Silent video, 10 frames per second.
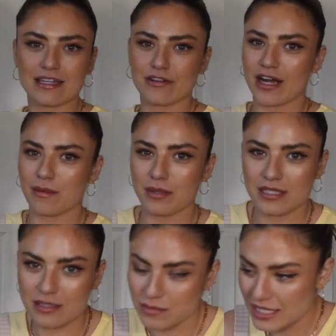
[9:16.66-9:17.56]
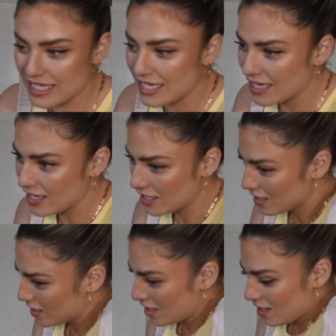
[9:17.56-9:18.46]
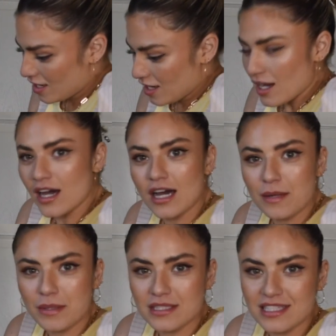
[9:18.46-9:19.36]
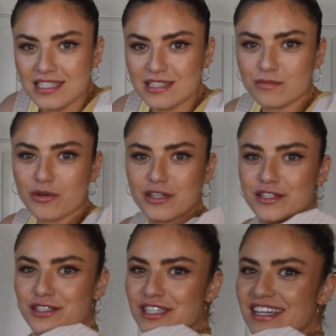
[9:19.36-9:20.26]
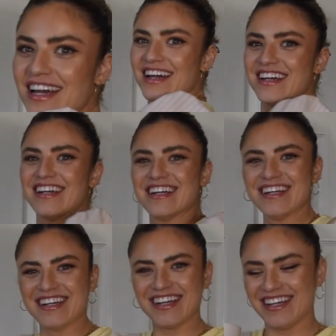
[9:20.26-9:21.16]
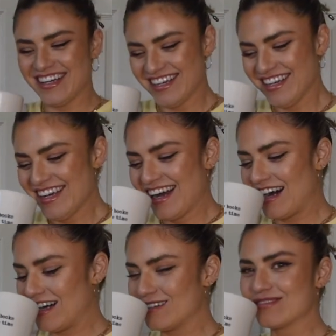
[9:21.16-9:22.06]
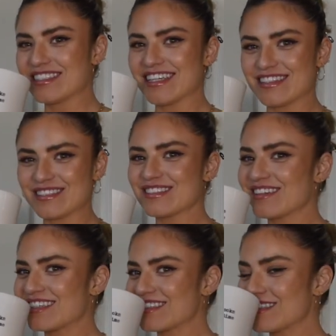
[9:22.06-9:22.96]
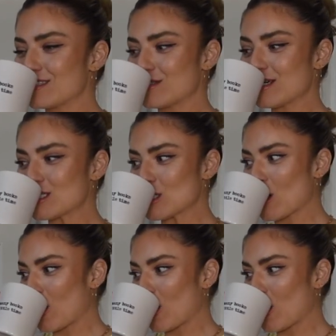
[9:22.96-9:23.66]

to grab some tea because I need some more energy to get through the rest of this dress.